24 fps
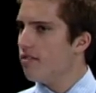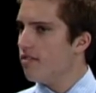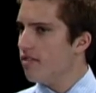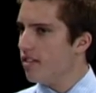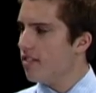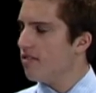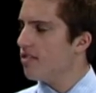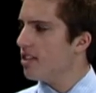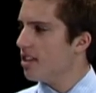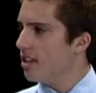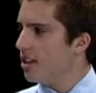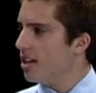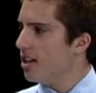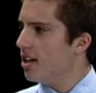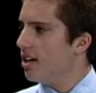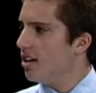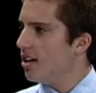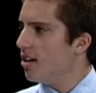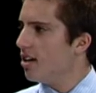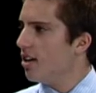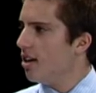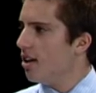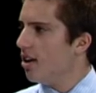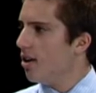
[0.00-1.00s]

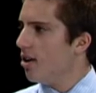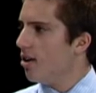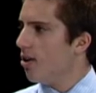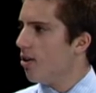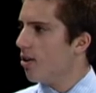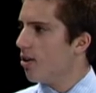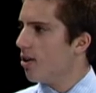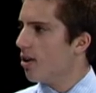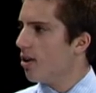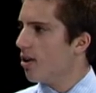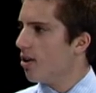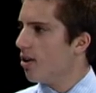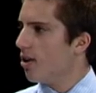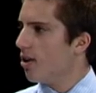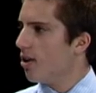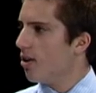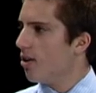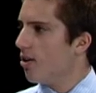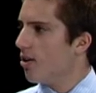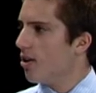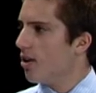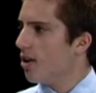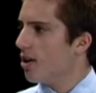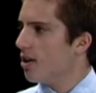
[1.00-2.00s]
vividly,
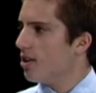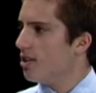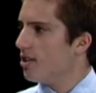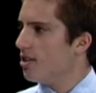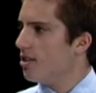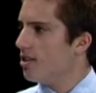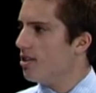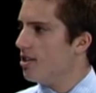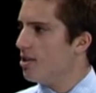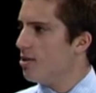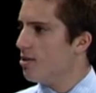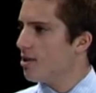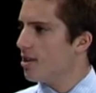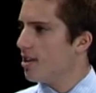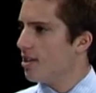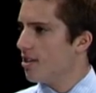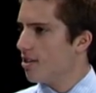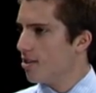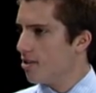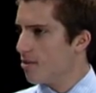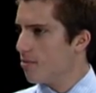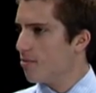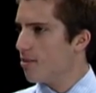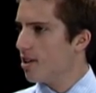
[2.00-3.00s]
or do you
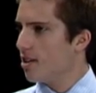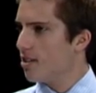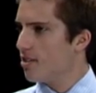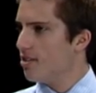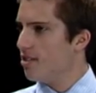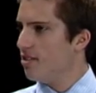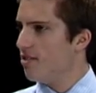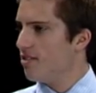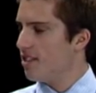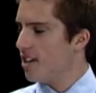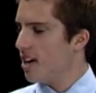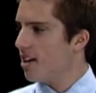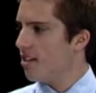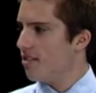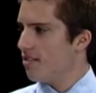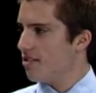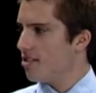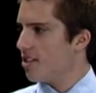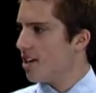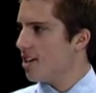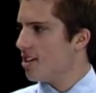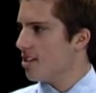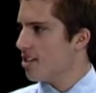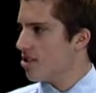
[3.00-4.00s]
think there's parts you've kind
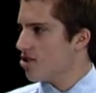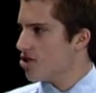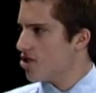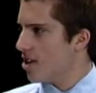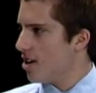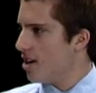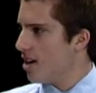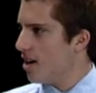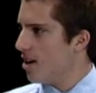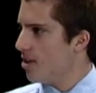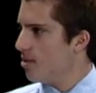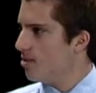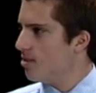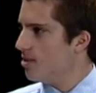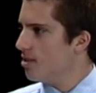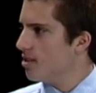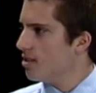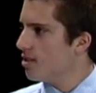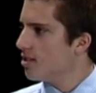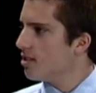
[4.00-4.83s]
of tried to shut out?